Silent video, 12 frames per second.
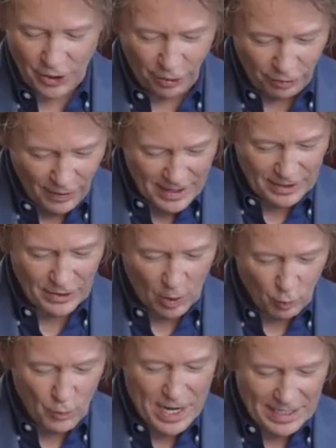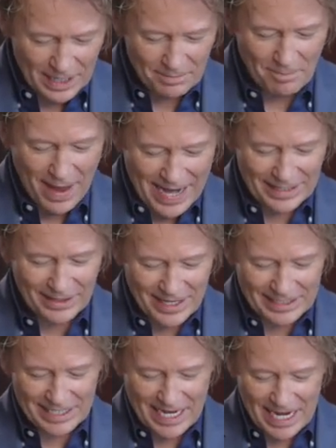think that we can make
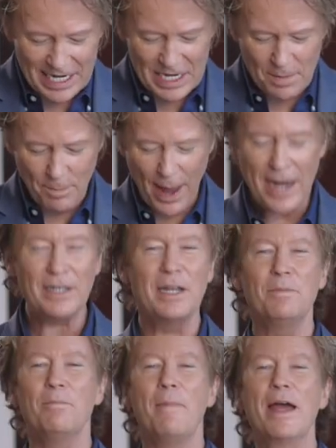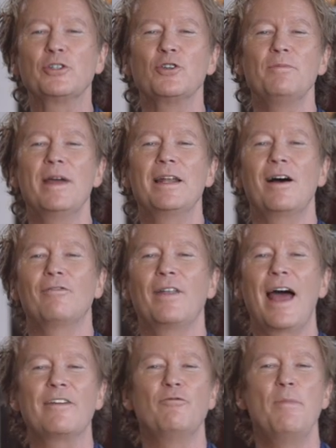this independent measurement of
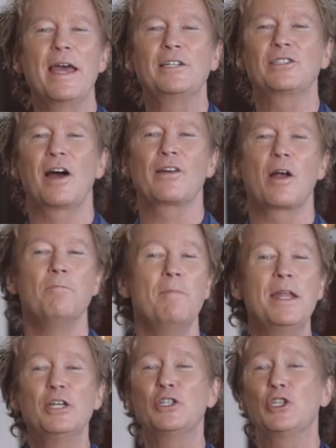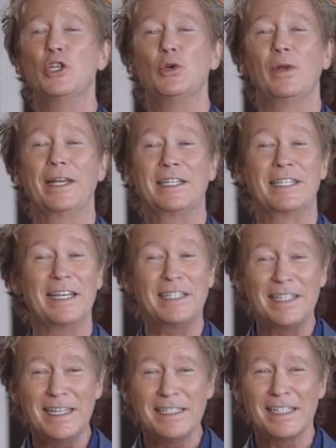life based on our minuscule
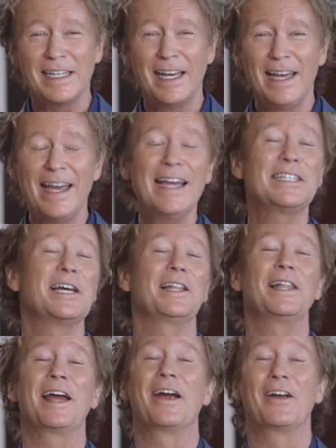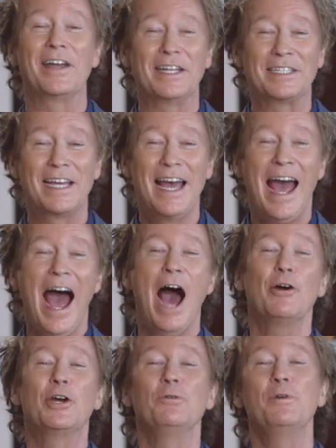existence. It's hilarious.
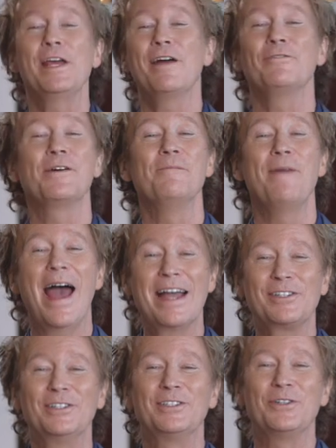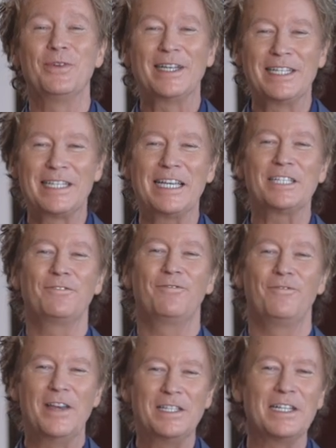How could we ever imagine to exist
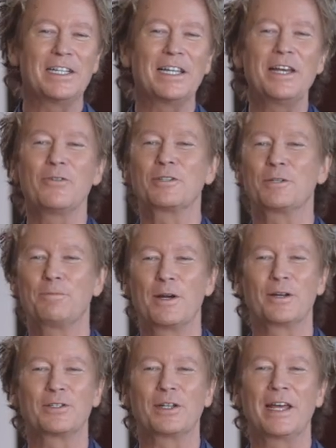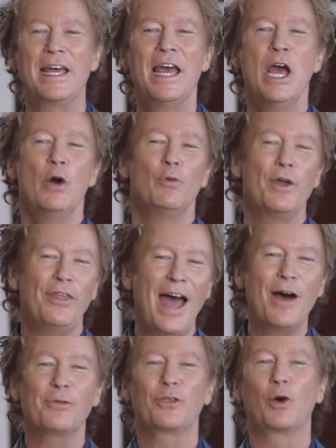physically or spiritually
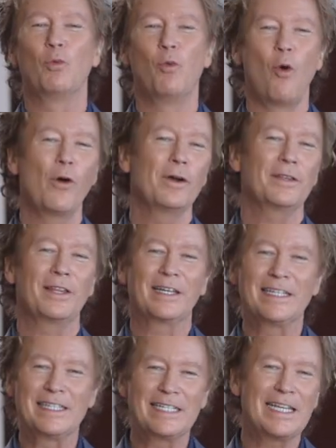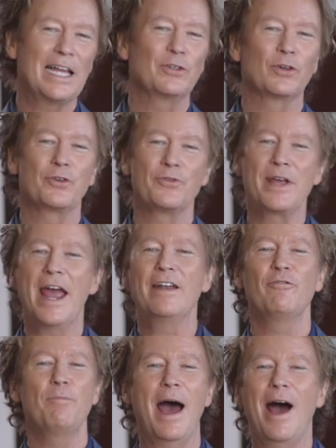without the warrant, the consent, or
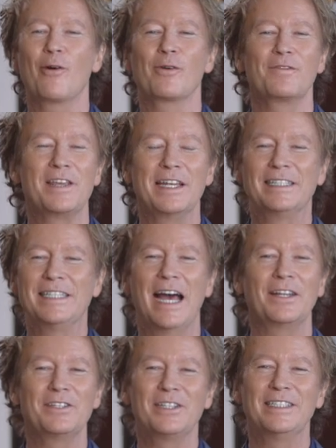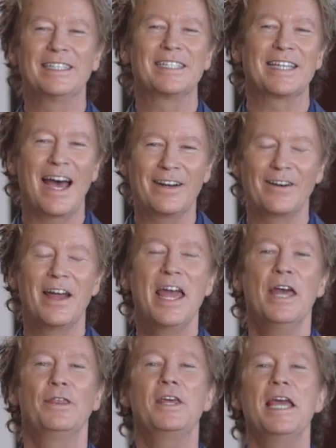creative power of the intelligent designer,
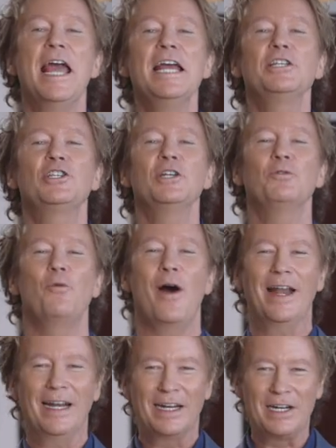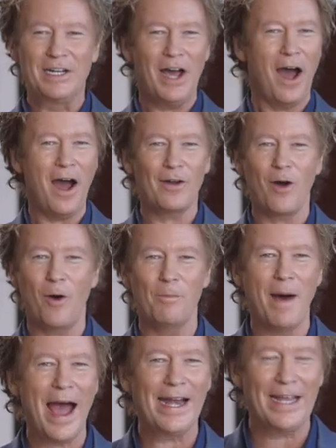the ancient one, God
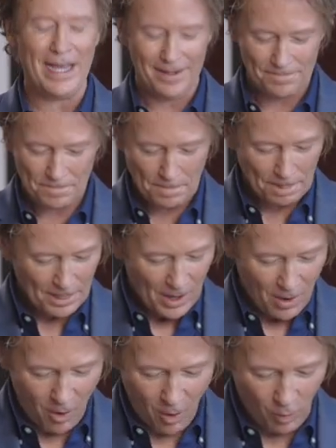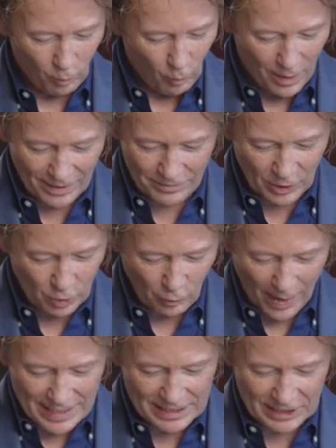Almighty? Oh, one of the
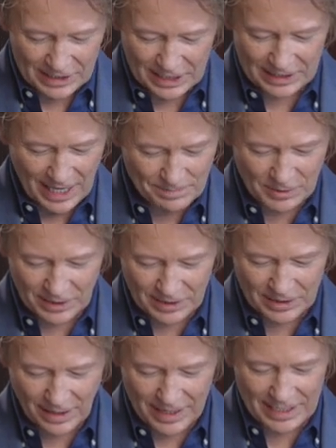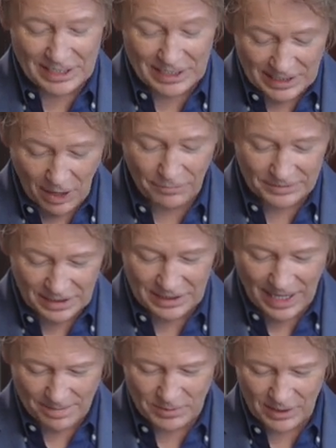greatest deceptions is
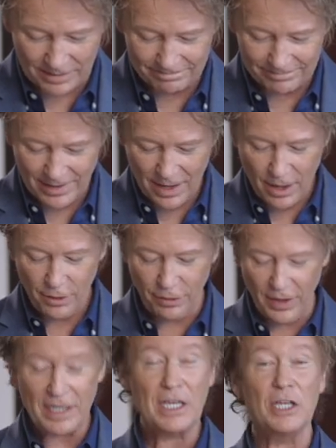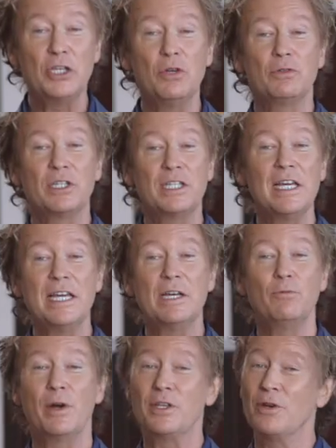self-deception, thinking you see
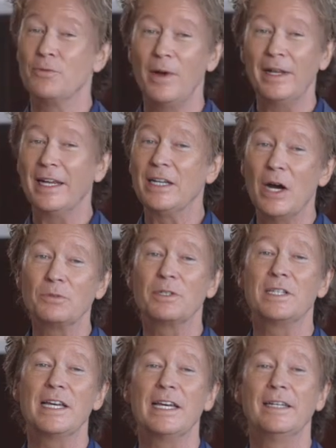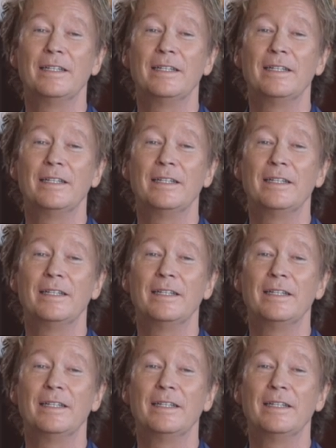when you really don't see.